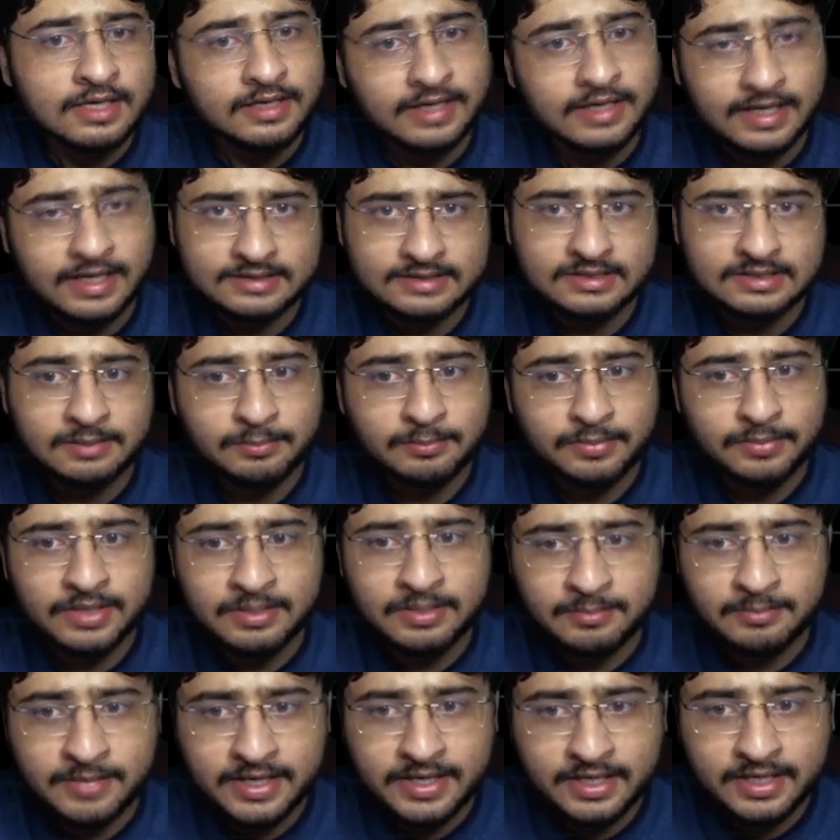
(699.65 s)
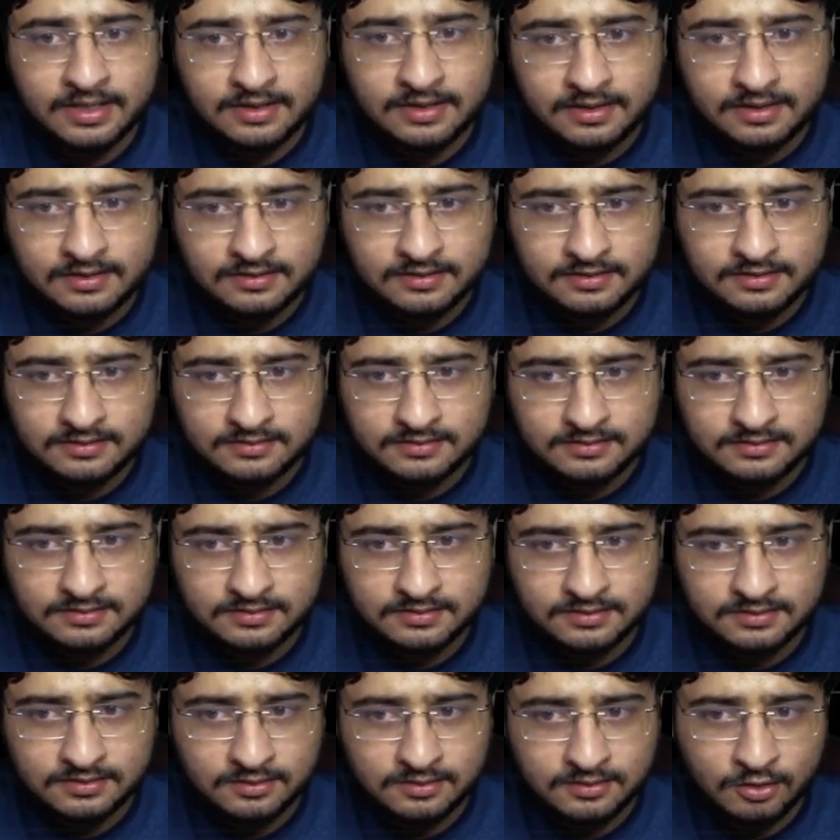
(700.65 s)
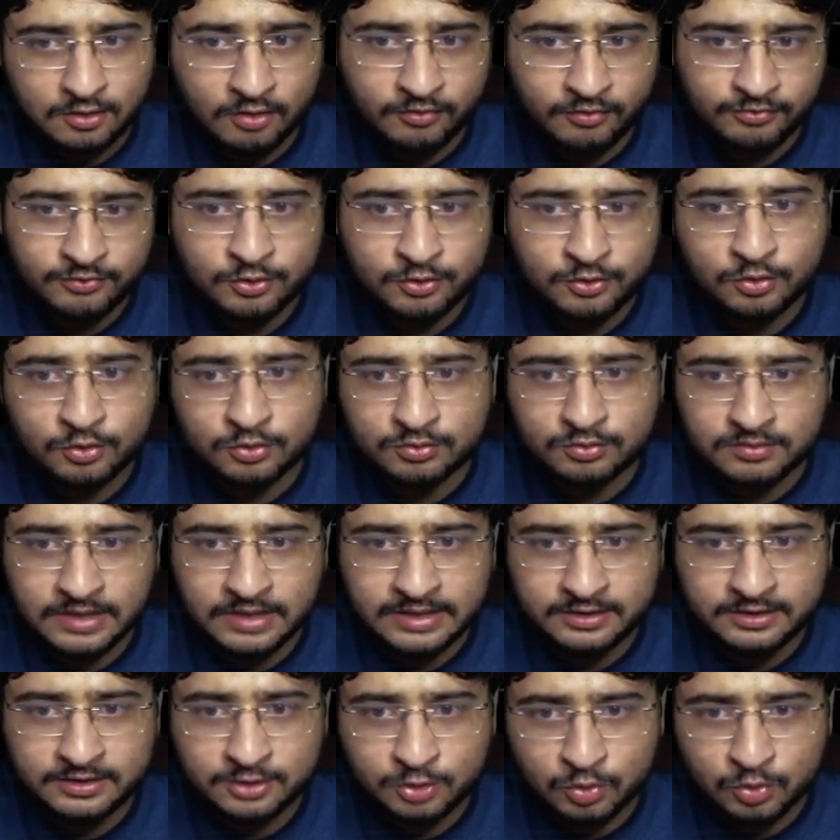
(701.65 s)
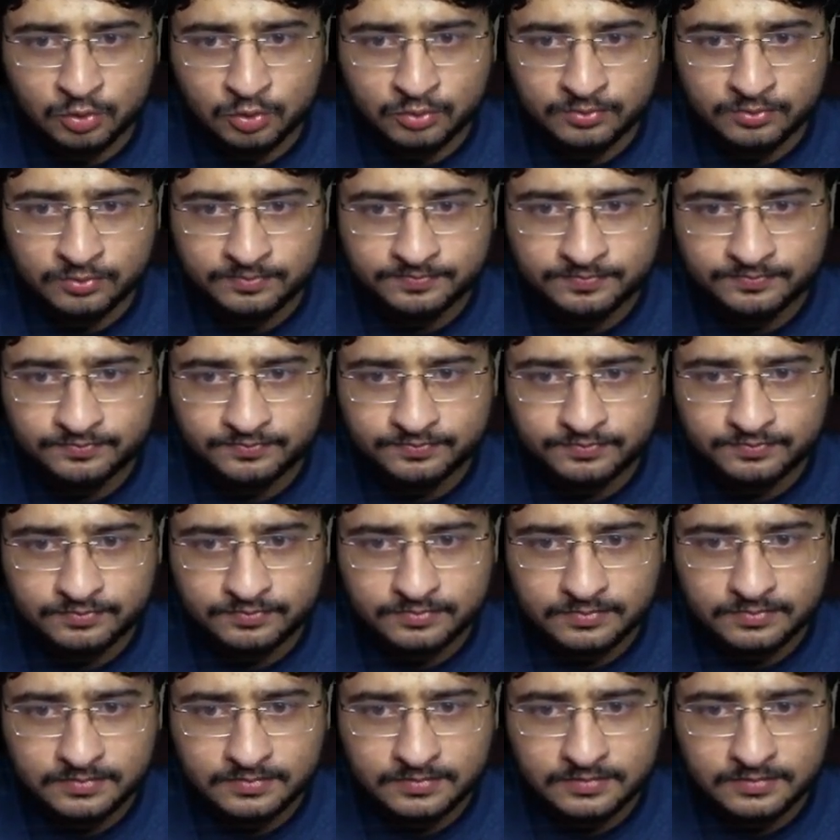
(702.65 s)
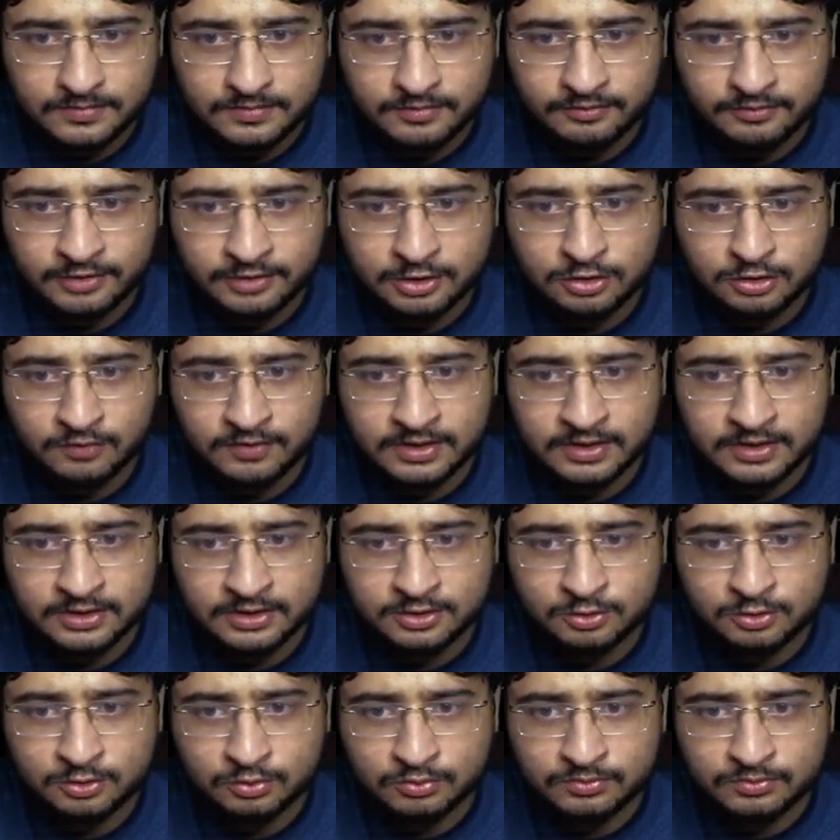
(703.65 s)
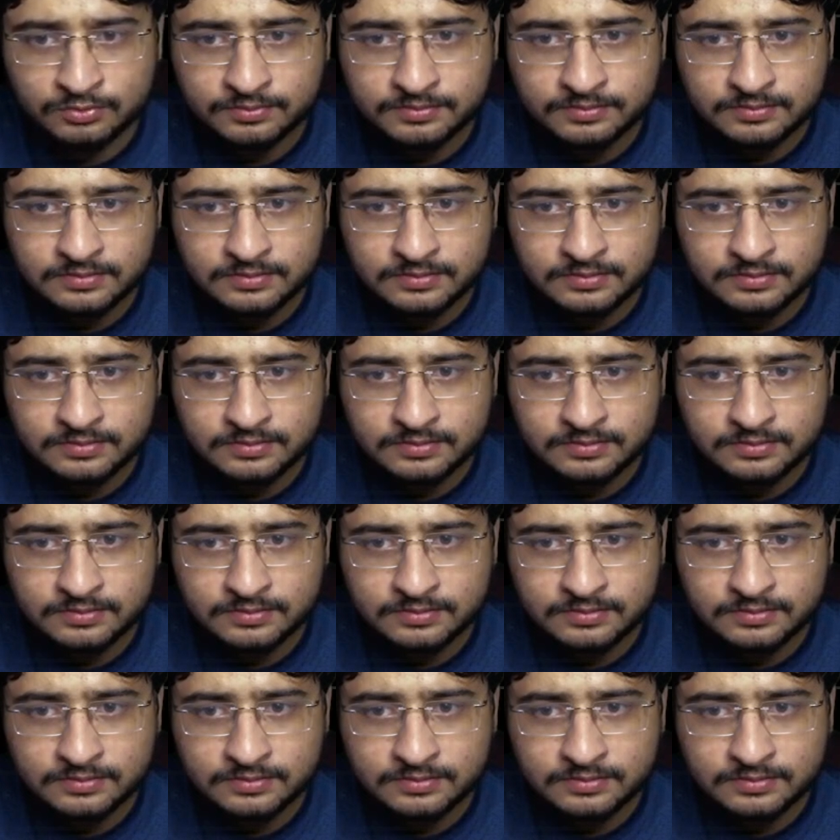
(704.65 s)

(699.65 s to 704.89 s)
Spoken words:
can I simply make of length 2, width of length 2?